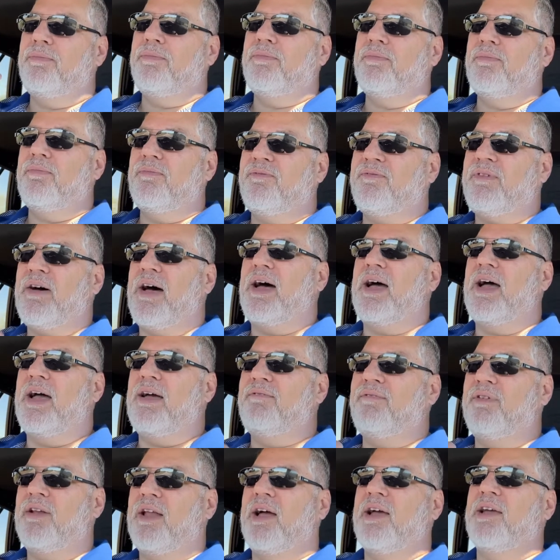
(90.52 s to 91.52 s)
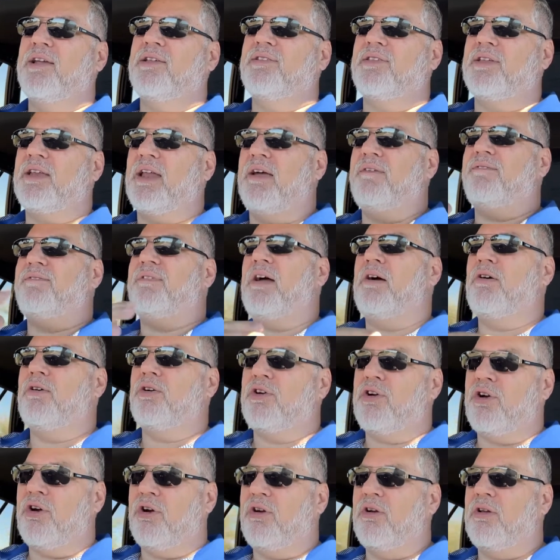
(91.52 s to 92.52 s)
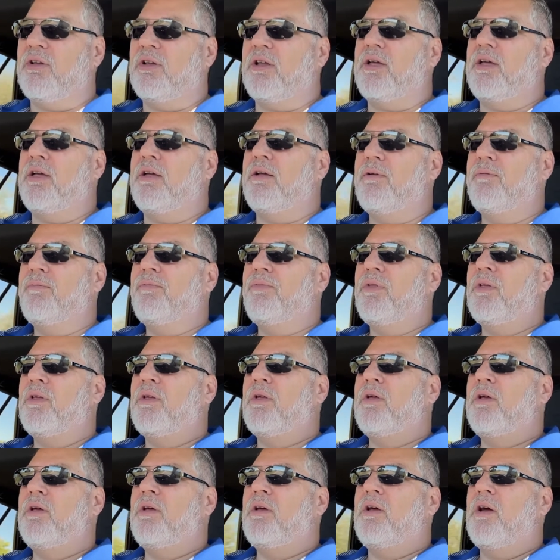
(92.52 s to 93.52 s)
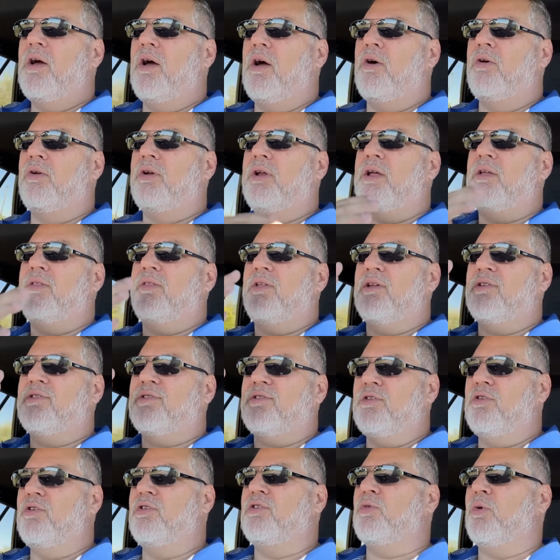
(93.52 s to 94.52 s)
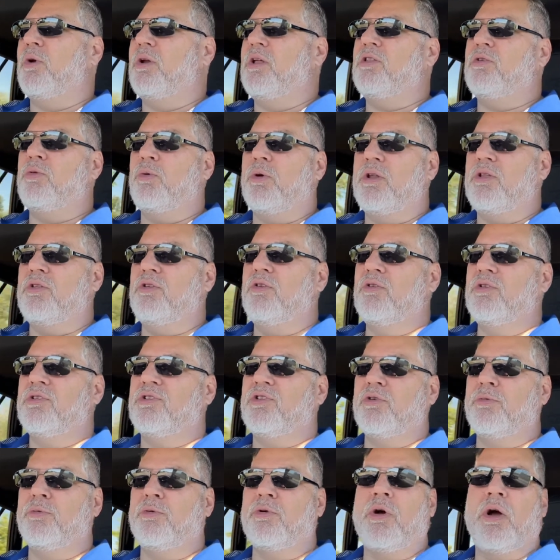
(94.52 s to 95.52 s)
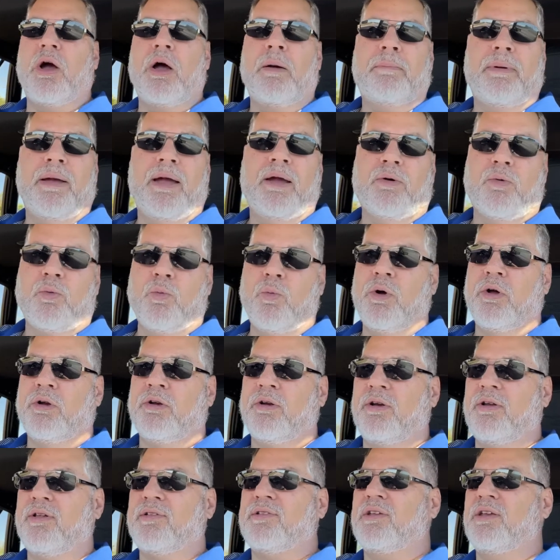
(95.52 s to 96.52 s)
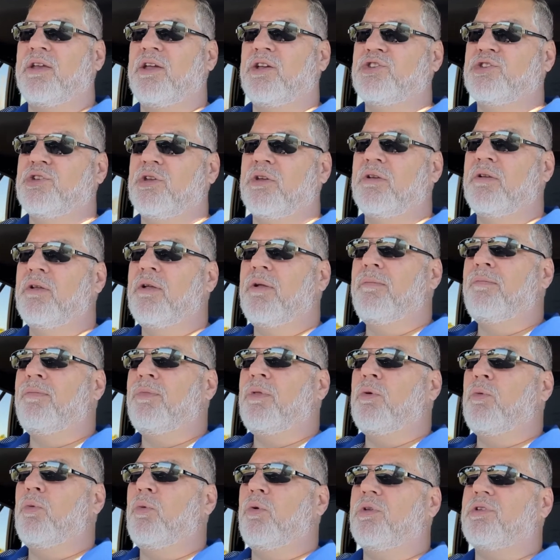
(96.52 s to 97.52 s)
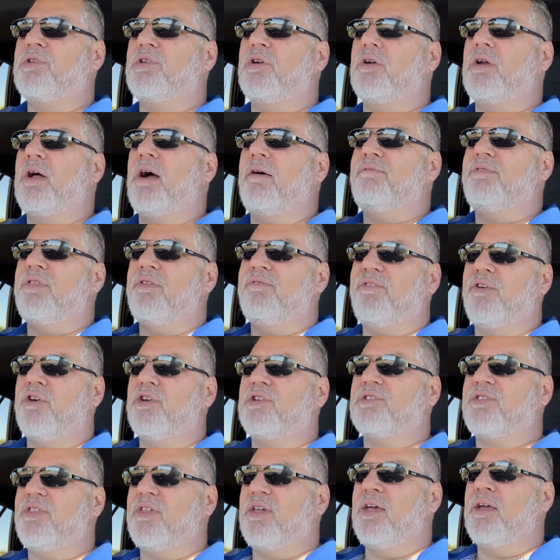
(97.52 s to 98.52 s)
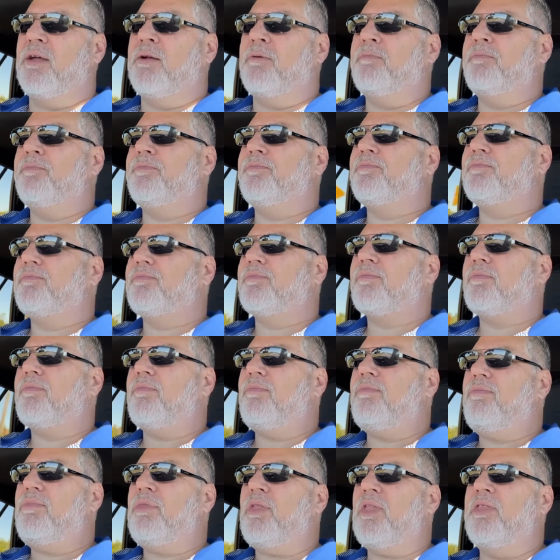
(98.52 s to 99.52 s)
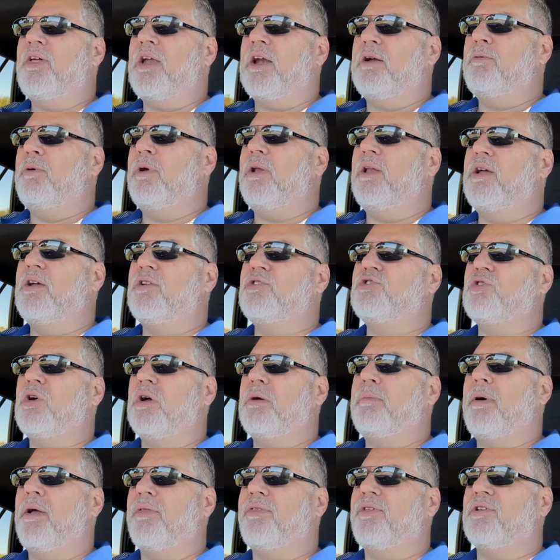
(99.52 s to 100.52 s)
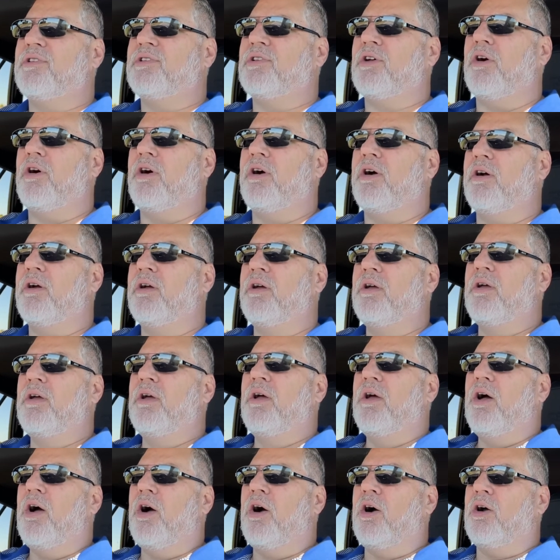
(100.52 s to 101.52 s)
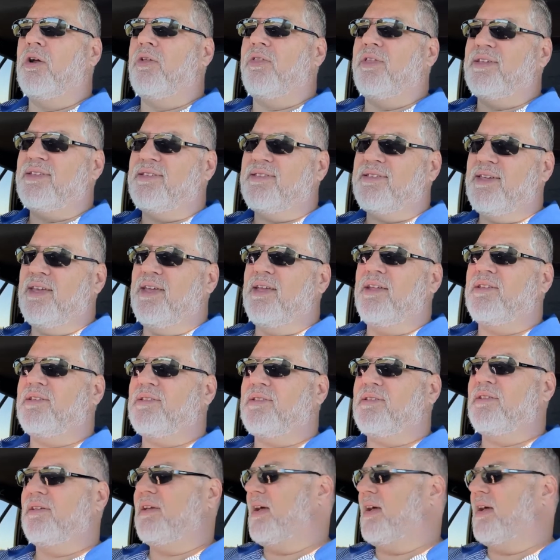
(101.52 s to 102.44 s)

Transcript: five lights that i found currently owning this new 2022 subaru outback wilderness edition we'll start off the first thing that i really enjoy about this car are the seats i,